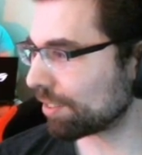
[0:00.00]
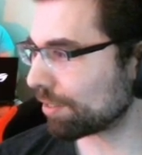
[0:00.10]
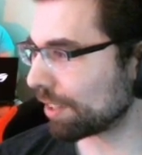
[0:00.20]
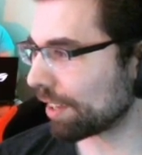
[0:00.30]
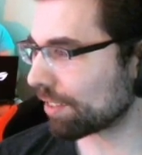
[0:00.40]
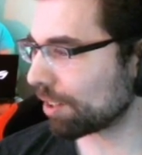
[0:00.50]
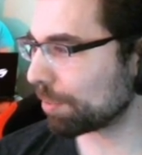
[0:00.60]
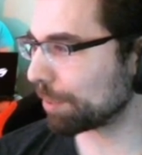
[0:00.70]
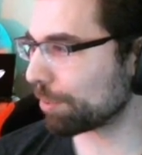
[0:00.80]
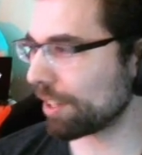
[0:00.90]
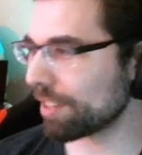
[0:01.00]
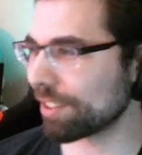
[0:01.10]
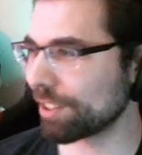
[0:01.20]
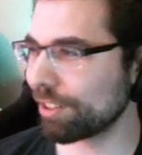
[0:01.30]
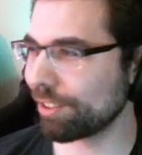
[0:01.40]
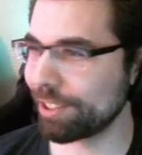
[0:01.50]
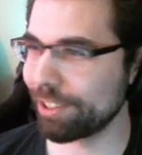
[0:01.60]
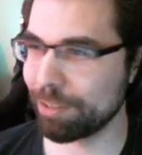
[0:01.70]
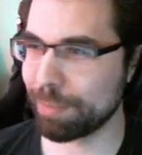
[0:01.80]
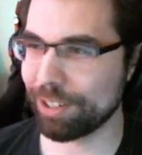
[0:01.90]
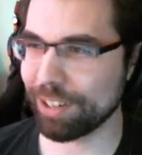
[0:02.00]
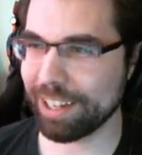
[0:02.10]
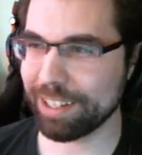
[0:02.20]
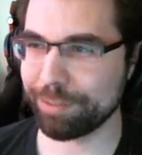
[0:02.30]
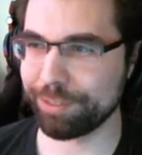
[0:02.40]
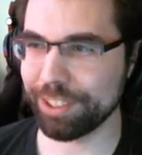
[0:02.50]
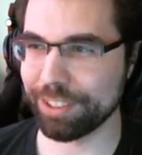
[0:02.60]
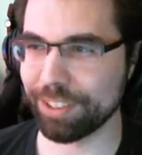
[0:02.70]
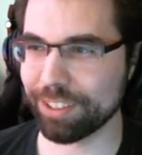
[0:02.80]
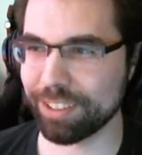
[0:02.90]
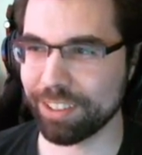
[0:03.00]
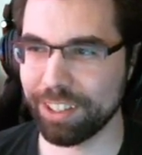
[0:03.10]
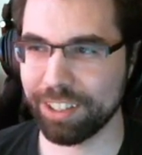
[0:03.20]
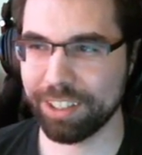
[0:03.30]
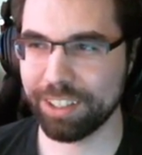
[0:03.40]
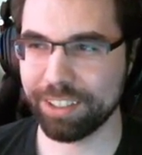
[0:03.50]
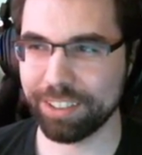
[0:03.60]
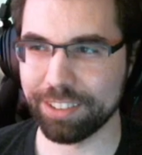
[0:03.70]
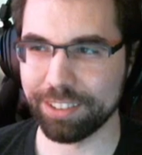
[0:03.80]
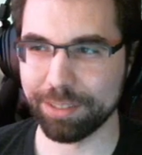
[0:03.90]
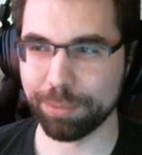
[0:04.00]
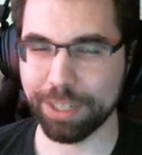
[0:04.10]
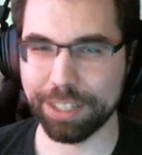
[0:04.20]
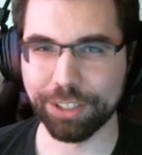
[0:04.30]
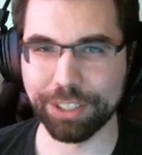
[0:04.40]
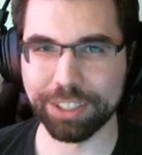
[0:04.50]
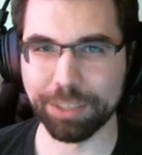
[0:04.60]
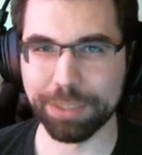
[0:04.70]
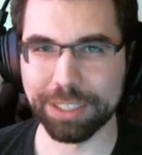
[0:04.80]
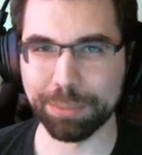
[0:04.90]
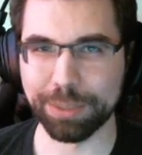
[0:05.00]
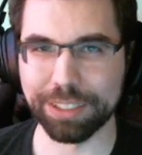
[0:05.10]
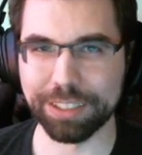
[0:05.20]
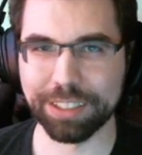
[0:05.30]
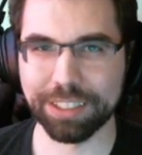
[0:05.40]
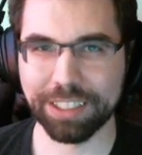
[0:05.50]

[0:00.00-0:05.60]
I saw people asking earlier about IFVs, the Bradley and the BMP.